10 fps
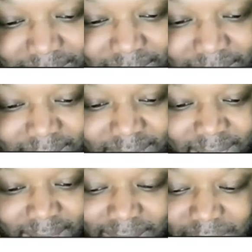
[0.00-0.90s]
Dang,
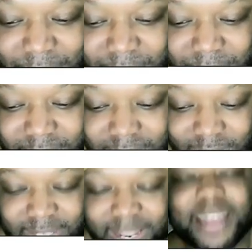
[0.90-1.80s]
I thought it was
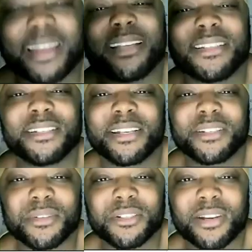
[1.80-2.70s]
restricted. I guess it's
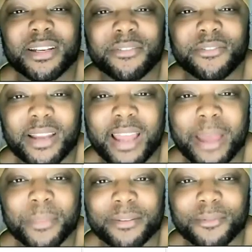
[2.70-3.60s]
just restricted for
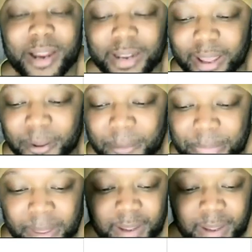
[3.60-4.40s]
comment right now.